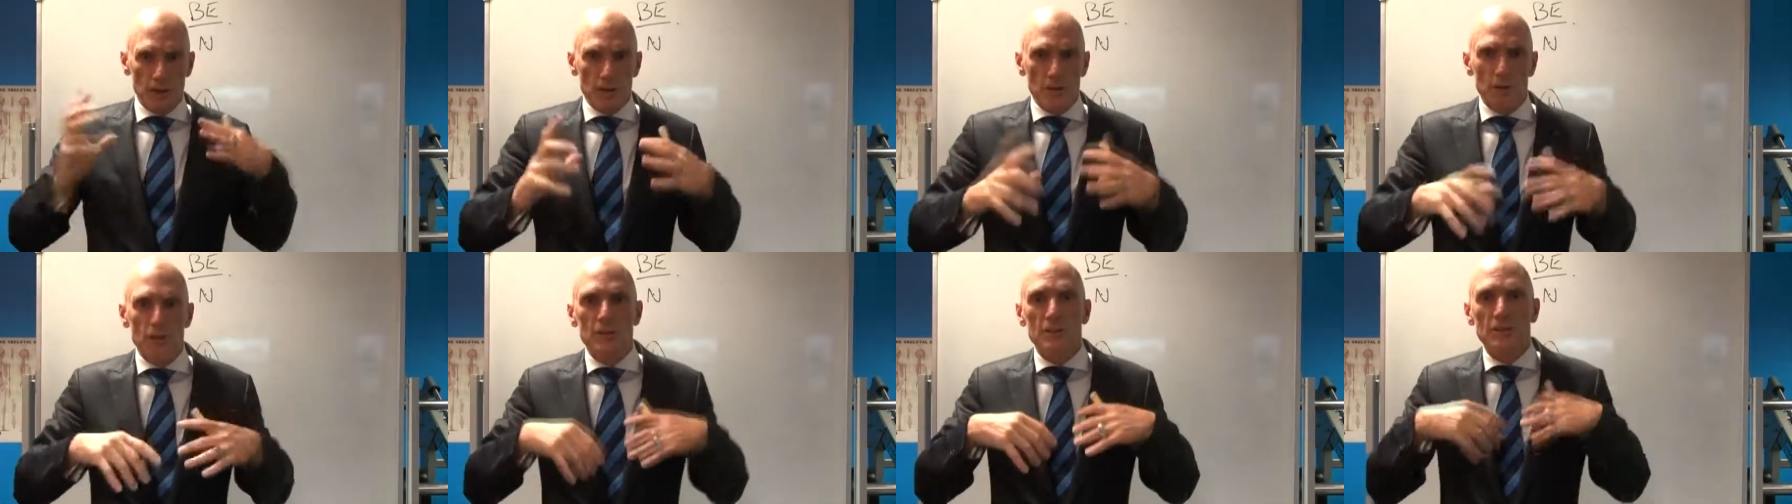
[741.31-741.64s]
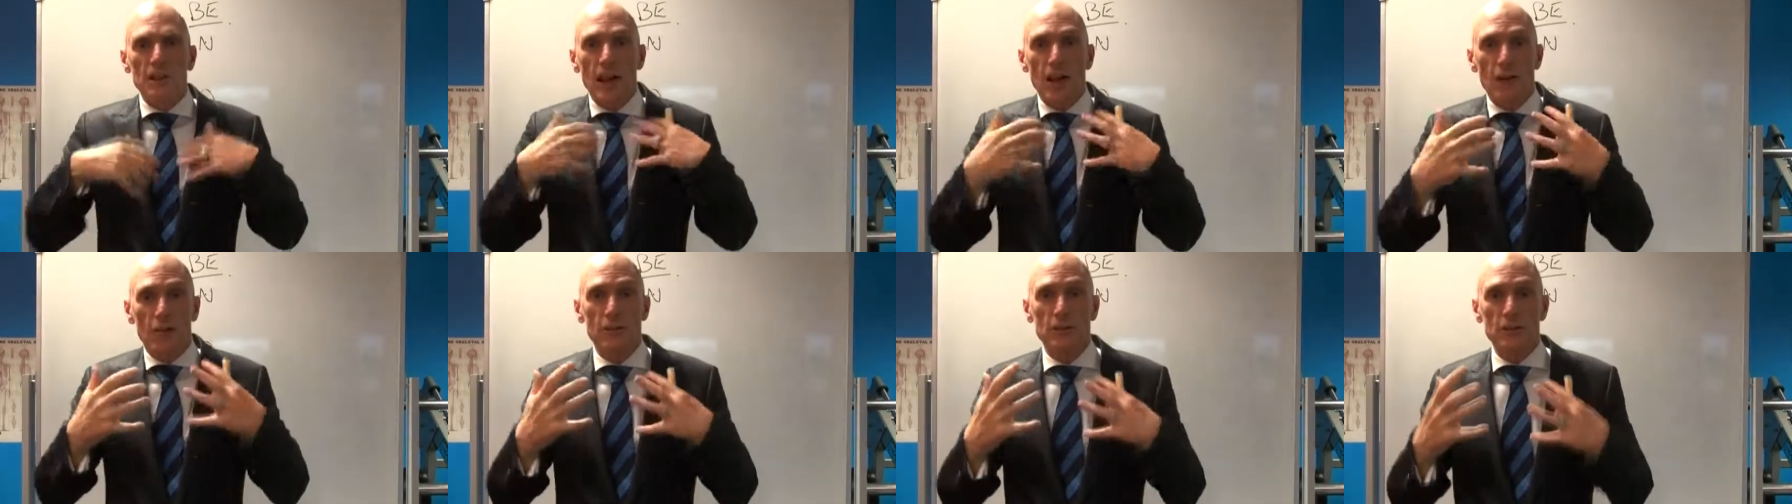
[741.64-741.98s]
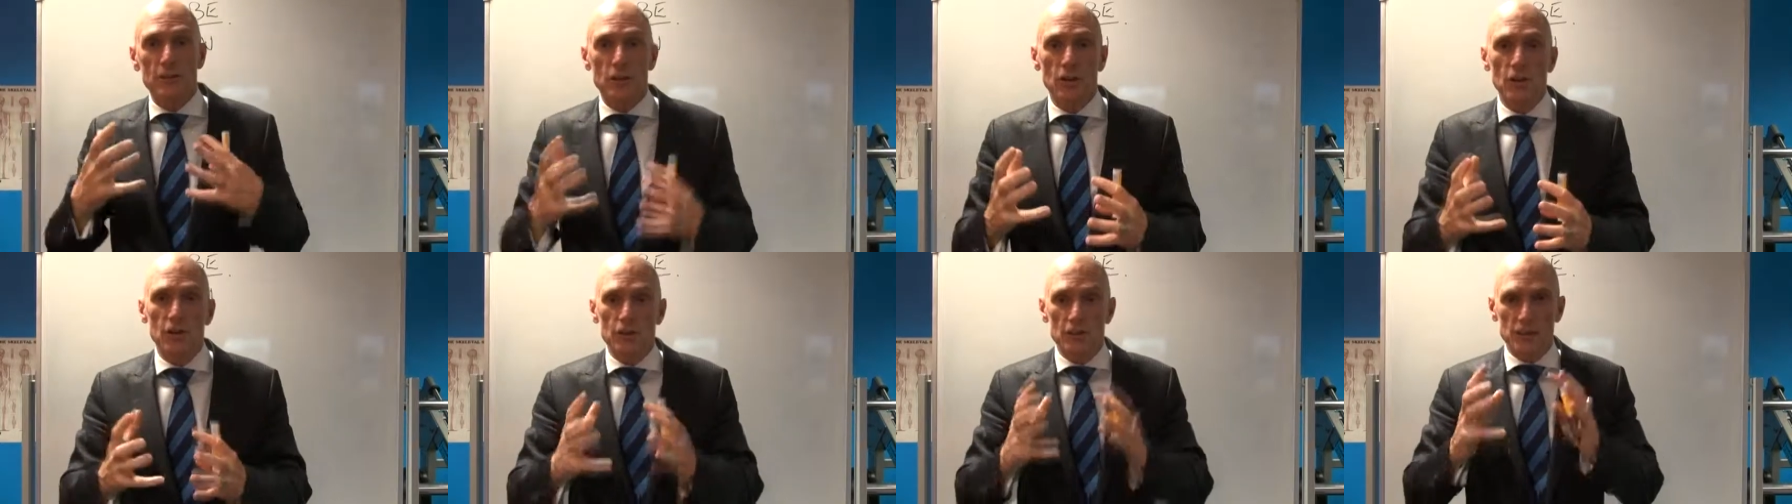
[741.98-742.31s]
You start
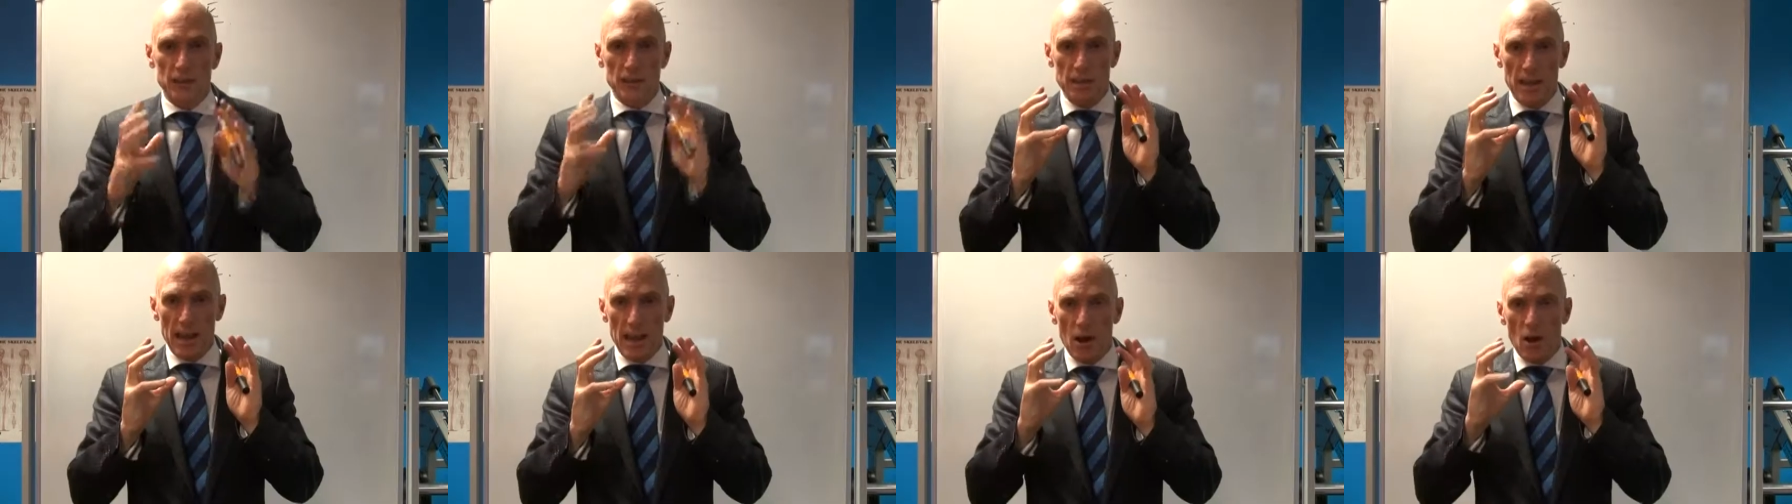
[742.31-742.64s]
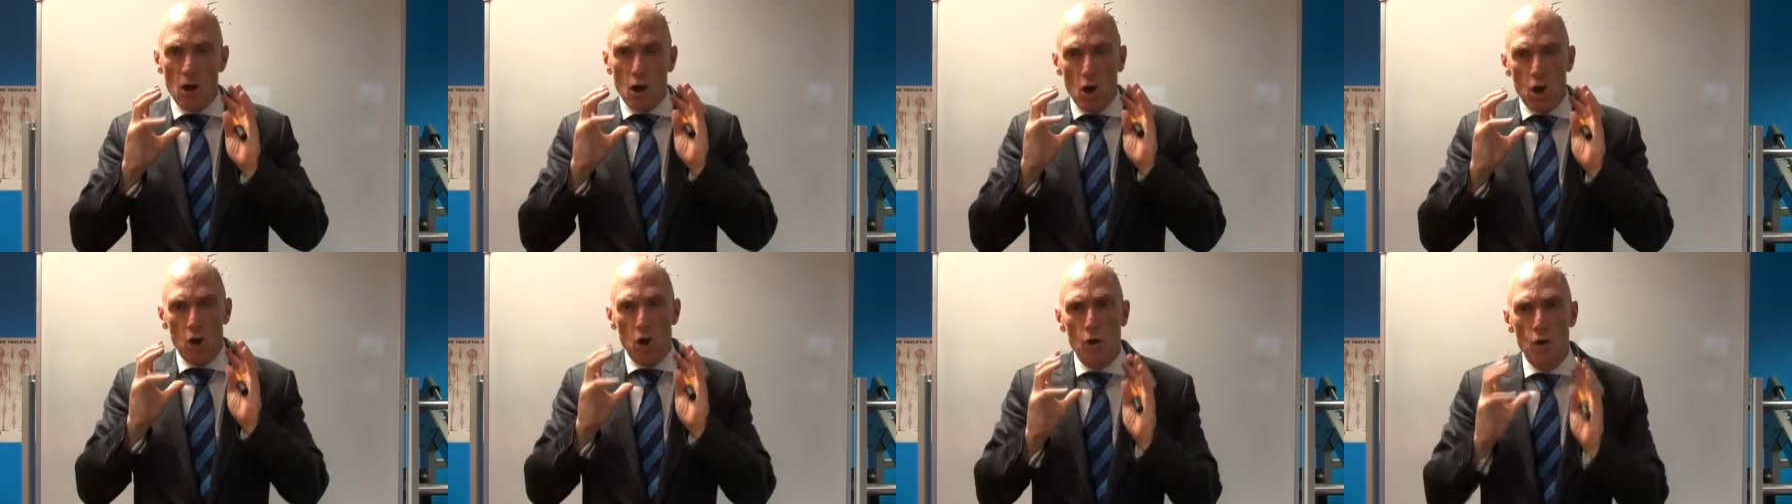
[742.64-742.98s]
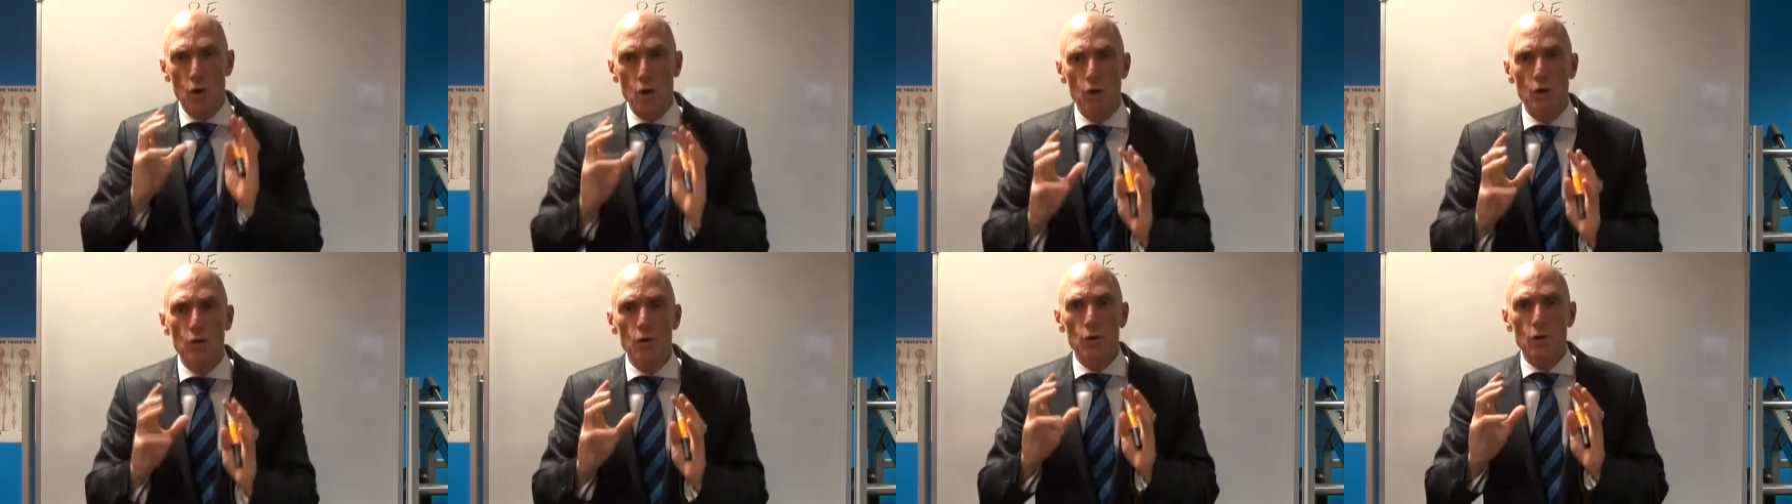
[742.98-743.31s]
researching. Now,
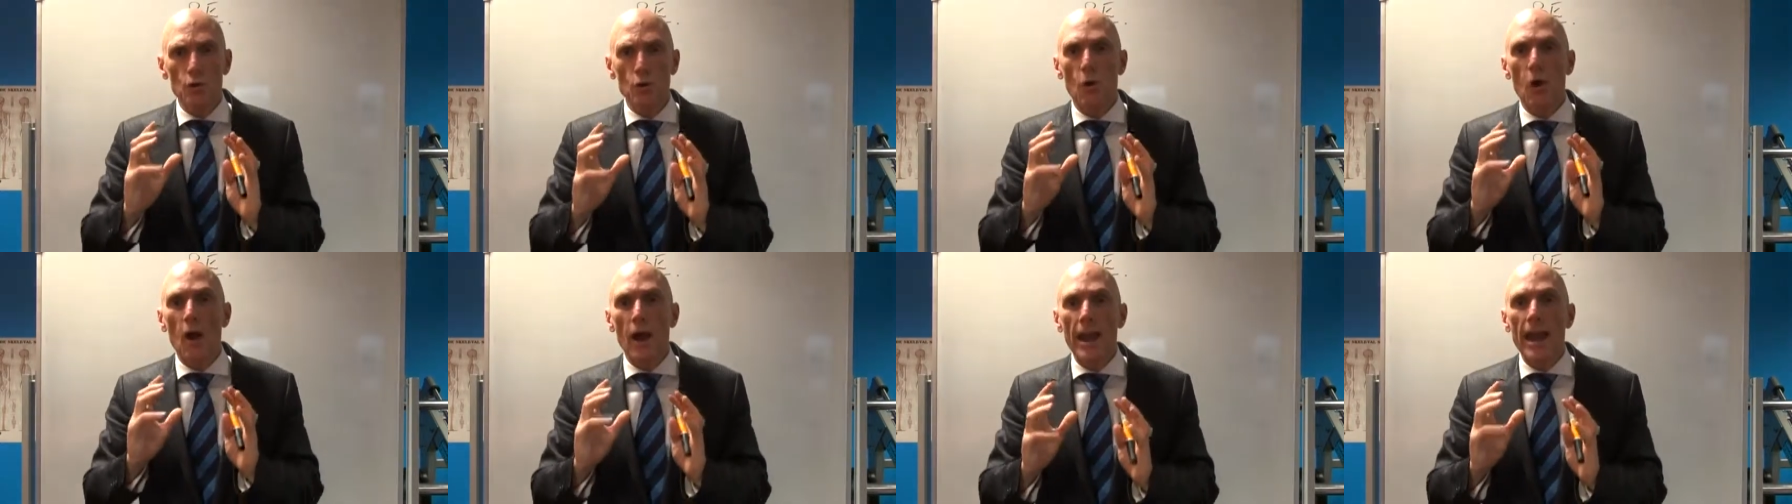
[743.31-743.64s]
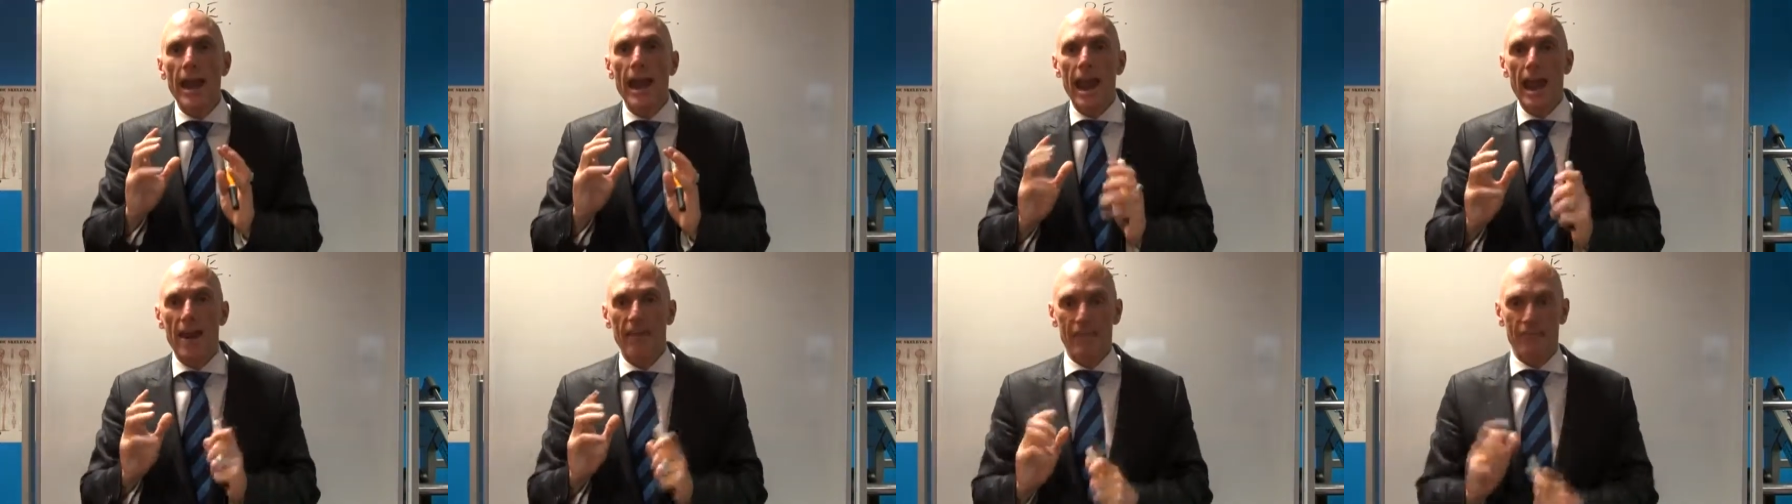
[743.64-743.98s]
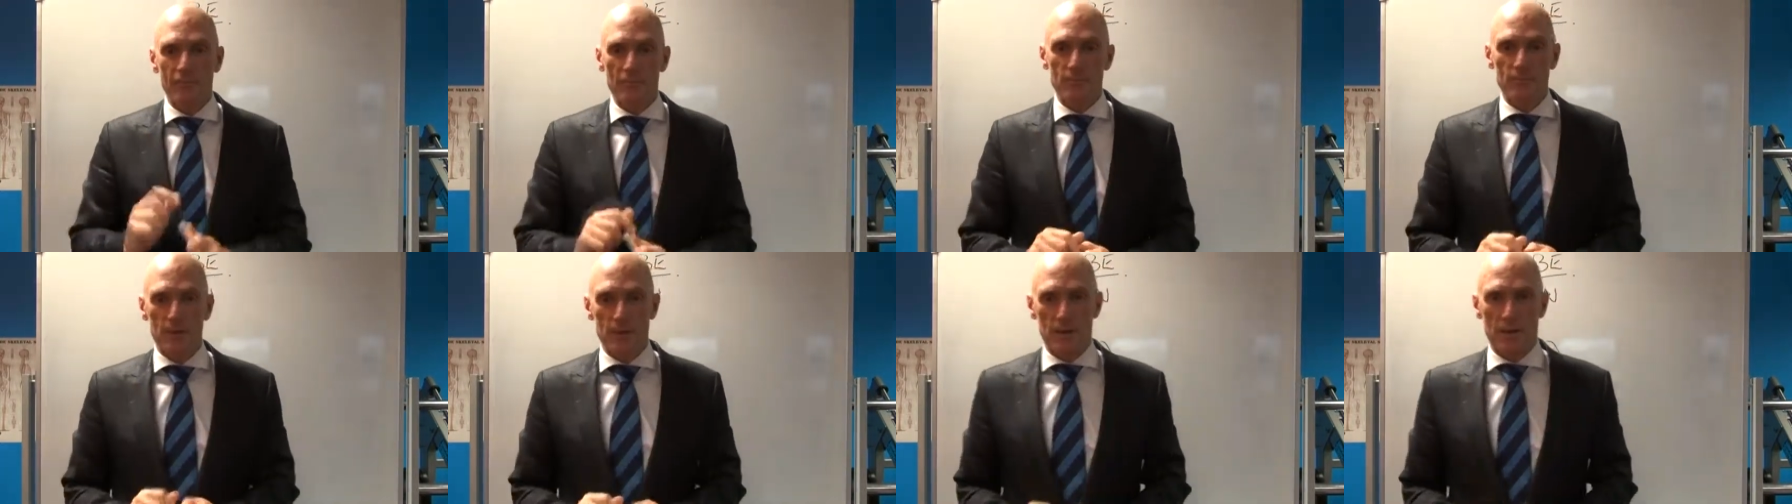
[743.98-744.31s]
who do I
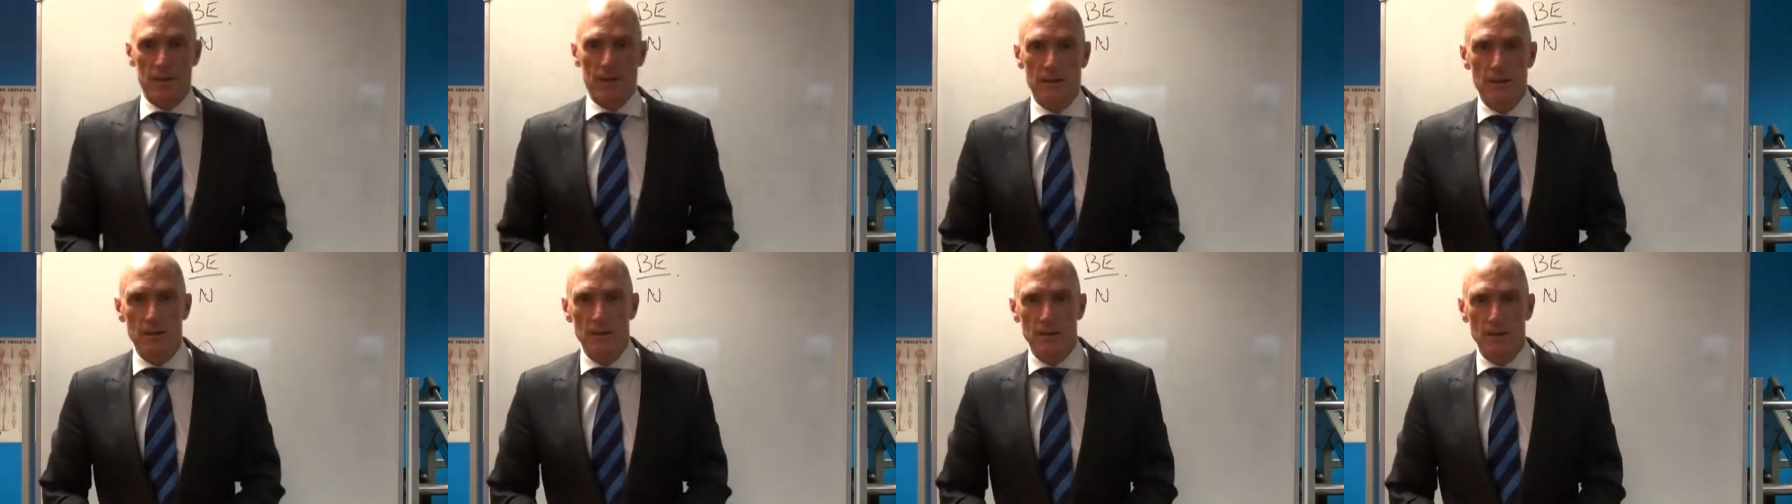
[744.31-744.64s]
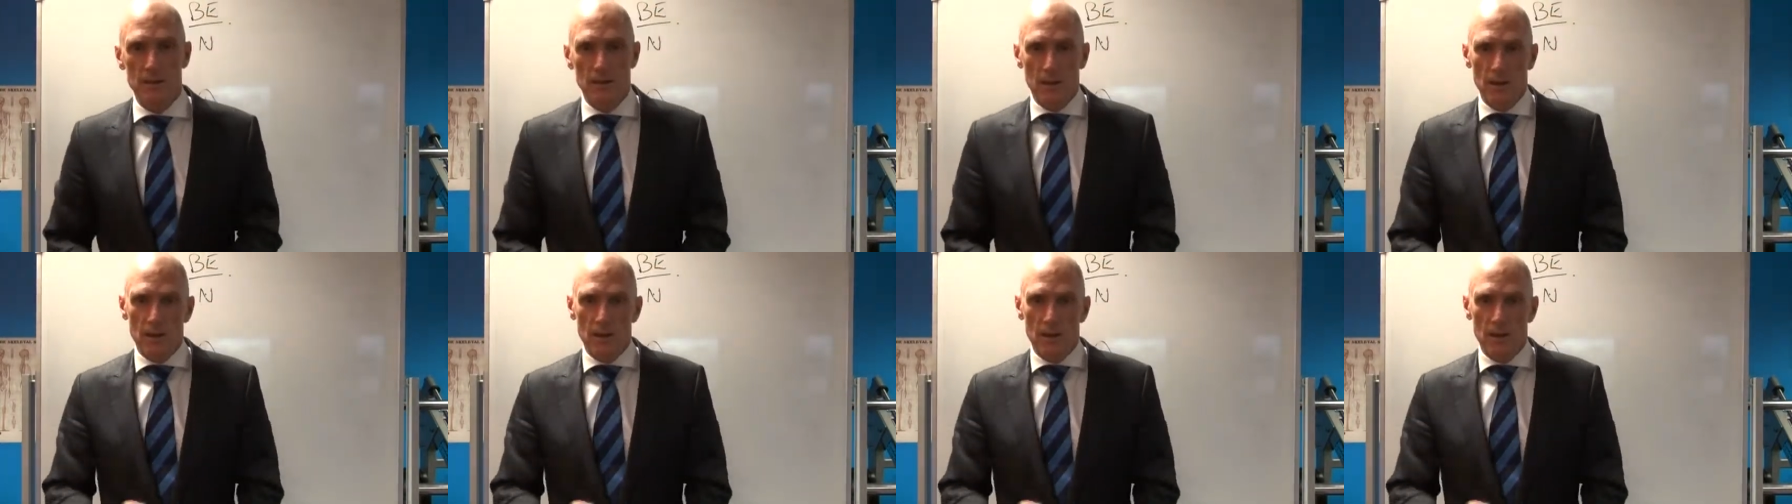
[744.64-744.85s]
have to be?